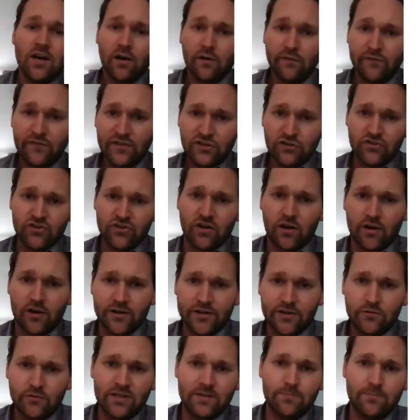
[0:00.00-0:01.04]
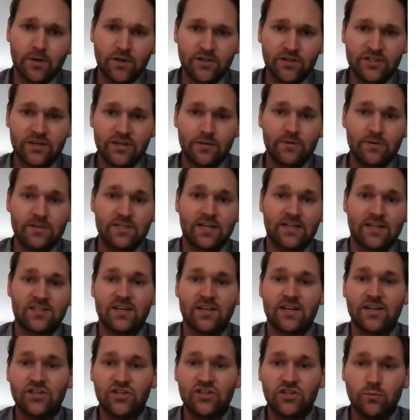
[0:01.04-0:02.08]
Officials argued that monetary
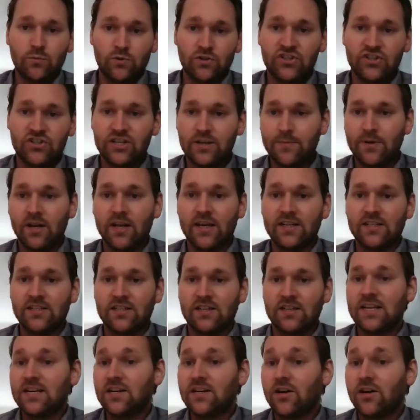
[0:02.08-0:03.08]
taxation would stimulate